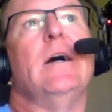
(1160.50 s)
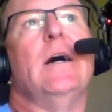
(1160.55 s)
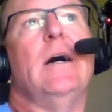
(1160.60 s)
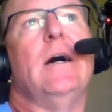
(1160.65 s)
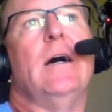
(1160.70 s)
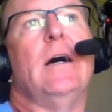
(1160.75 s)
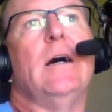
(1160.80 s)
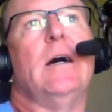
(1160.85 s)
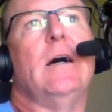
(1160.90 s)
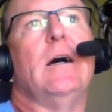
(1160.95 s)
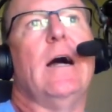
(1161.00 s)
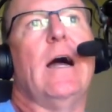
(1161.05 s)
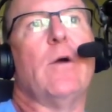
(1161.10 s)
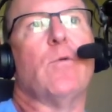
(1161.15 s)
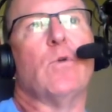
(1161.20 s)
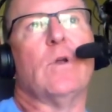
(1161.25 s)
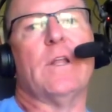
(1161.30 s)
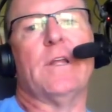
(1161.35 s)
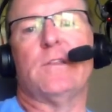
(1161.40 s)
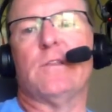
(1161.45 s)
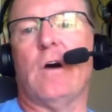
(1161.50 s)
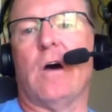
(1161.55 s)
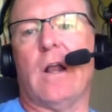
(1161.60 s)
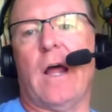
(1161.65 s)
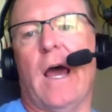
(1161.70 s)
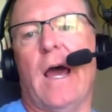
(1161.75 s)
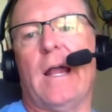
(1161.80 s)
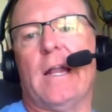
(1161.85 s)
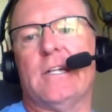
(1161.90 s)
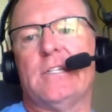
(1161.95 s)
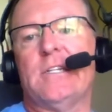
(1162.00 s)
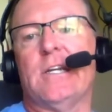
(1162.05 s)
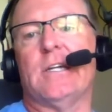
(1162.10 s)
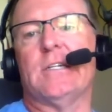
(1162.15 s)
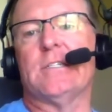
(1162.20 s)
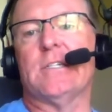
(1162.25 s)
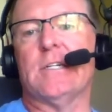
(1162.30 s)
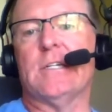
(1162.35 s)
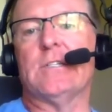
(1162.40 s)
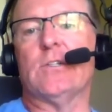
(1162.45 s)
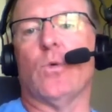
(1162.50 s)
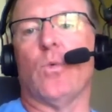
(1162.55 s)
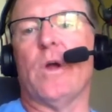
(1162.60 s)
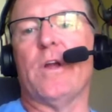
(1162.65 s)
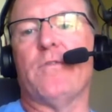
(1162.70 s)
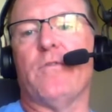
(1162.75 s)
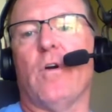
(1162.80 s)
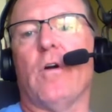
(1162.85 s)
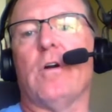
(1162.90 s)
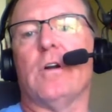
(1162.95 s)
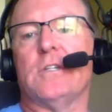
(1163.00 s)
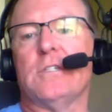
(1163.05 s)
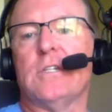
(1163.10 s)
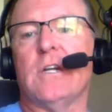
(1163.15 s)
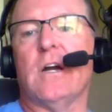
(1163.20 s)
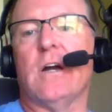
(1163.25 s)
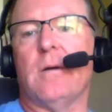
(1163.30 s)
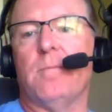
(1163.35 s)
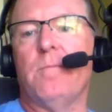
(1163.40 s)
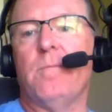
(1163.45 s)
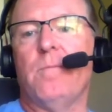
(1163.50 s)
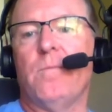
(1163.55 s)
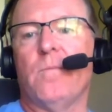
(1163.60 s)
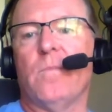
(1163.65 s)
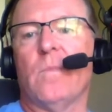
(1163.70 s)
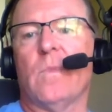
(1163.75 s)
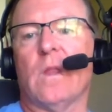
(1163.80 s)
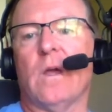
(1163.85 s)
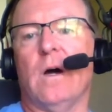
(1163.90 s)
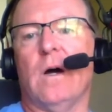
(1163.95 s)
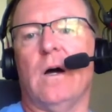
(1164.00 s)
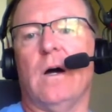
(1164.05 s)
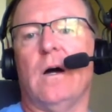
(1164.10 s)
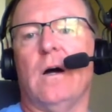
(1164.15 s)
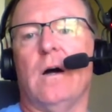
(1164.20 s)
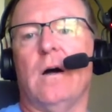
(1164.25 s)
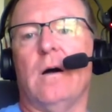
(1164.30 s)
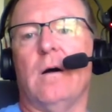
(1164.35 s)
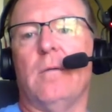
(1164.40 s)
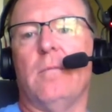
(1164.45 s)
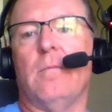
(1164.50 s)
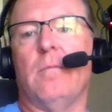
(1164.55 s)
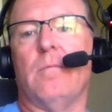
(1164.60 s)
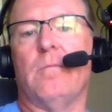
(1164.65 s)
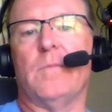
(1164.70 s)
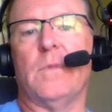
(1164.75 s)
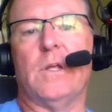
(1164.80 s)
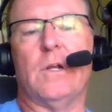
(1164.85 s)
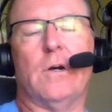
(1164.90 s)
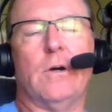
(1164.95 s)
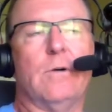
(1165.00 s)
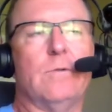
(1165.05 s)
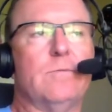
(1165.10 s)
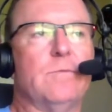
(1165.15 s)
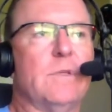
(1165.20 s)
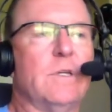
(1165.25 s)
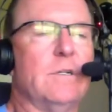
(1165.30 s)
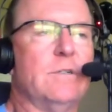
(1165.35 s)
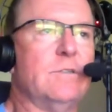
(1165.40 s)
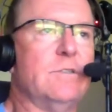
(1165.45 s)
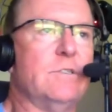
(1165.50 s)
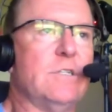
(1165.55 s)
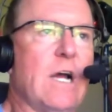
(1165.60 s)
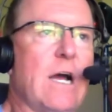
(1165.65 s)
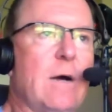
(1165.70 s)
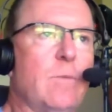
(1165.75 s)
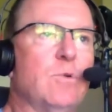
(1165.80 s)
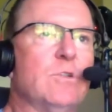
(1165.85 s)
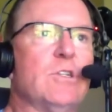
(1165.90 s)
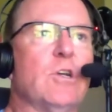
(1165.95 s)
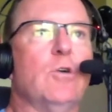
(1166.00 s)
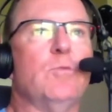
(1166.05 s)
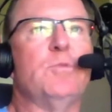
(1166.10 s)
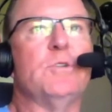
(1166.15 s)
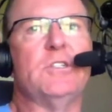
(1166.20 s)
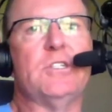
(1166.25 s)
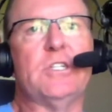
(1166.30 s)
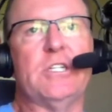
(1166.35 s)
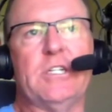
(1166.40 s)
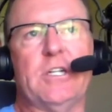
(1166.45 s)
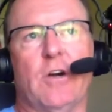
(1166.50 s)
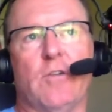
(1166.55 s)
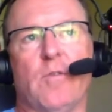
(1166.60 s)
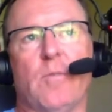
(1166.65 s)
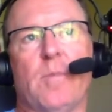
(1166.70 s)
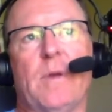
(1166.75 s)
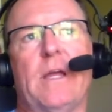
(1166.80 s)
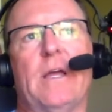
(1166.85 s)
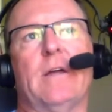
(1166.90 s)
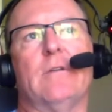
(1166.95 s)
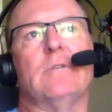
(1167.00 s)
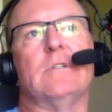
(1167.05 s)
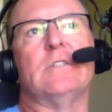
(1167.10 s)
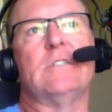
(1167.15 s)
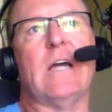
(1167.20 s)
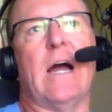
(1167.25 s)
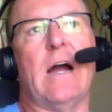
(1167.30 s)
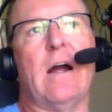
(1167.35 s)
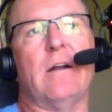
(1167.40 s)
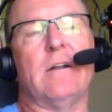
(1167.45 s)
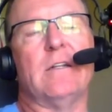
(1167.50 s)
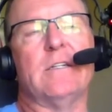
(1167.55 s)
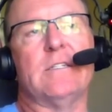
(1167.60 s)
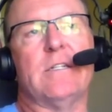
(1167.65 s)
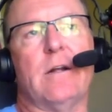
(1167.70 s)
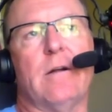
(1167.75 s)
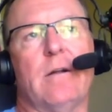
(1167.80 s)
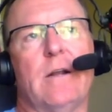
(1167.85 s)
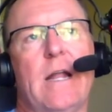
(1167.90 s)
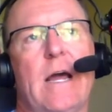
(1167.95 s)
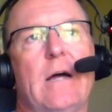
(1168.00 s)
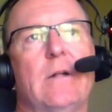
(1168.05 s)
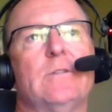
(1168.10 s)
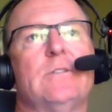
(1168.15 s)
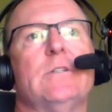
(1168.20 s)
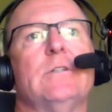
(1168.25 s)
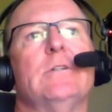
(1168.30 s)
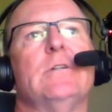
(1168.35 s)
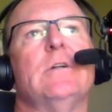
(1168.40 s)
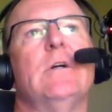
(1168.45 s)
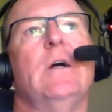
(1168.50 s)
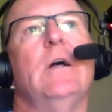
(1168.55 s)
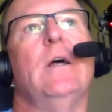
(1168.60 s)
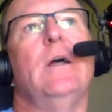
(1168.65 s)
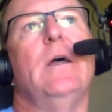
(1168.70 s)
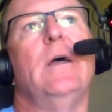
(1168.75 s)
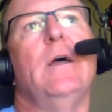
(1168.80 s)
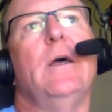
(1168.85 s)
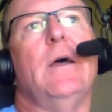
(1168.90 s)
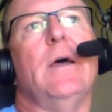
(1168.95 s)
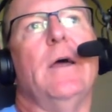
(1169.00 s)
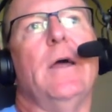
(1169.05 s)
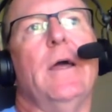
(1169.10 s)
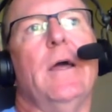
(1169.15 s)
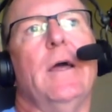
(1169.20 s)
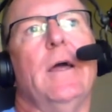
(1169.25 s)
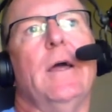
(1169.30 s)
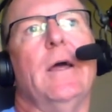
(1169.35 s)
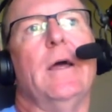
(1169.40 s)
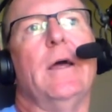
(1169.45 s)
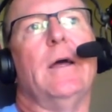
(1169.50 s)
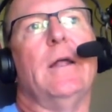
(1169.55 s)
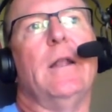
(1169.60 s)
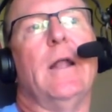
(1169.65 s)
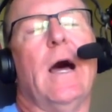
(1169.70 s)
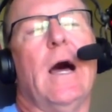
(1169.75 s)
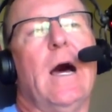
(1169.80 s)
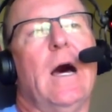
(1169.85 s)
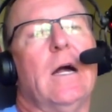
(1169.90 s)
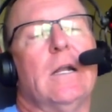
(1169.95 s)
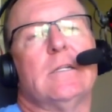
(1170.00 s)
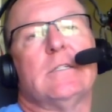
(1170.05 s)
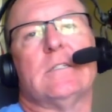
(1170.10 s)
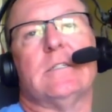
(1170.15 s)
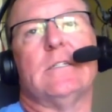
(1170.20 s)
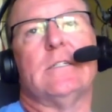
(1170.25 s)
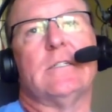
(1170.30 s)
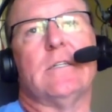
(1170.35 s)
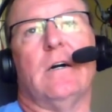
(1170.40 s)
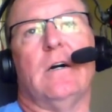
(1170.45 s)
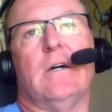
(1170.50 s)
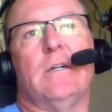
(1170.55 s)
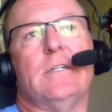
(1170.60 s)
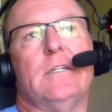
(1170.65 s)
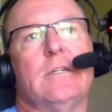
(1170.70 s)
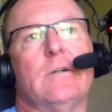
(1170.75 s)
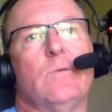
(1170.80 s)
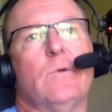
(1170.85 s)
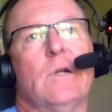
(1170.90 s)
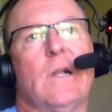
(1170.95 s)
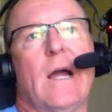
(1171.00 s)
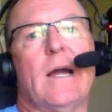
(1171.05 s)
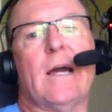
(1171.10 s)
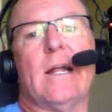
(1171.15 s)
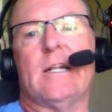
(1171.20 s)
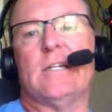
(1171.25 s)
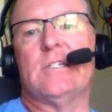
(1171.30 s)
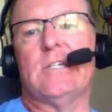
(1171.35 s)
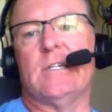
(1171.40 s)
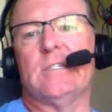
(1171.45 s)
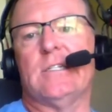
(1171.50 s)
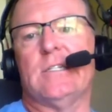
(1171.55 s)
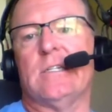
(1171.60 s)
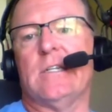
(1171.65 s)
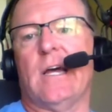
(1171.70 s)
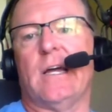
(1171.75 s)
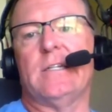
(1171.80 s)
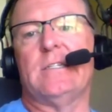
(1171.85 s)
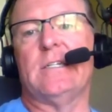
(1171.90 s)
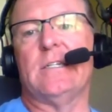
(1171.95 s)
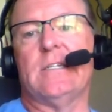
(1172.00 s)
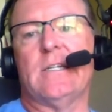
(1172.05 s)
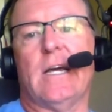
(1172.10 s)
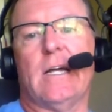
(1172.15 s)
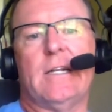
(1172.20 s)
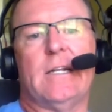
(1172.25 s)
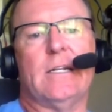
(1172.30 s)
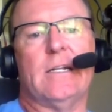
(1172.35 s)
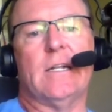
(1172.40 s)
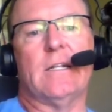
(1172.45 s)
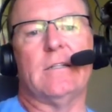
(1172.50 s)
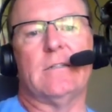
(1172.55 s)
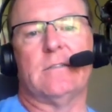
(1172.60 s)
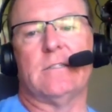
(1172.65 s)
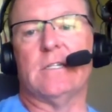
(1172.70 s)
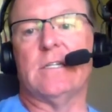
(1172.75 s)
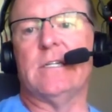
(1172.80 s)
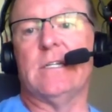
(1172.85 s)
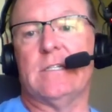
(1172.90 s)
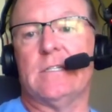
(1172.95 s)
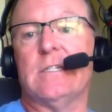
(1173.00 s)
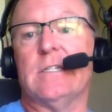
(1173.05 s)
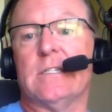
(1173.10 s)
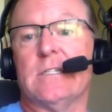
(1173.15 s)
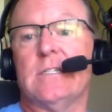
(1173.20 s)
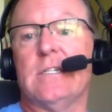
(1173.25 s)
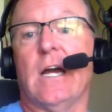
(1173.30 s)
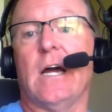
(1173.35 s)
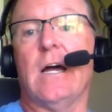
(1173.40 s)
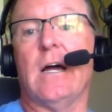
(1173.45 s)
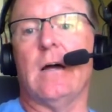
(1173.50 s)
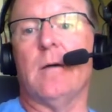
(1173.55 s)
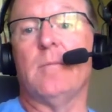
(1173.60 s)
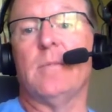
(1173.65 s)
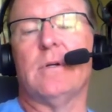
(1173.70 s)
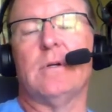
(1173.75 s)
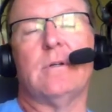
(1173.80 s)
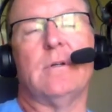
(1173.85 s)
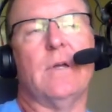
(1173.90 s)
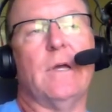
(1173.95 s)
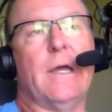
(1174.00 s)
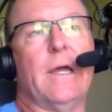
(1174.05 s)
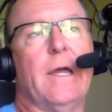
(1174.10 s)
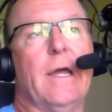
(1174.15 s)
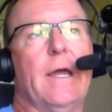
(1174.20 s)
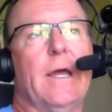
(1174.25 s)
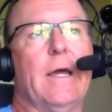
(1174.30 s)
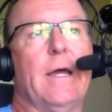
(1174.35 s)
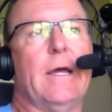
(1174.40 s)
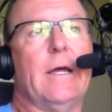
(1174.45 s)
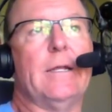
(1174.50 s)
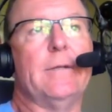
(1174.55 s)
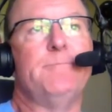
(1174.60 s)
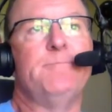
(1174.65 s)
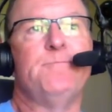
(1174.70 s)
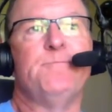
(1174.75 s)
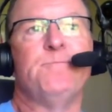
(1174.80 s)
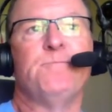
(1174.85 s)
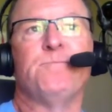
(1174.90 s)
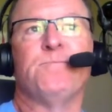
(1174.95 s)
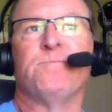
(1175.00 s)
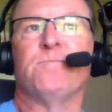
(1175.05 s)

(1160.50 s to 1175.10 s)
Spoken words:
I really thought I had a chance to get the Wake Forest job. The job was open. Gene Overby had retired as their announcer. And I honestly thought, I got a chance in 1990 to get this job. And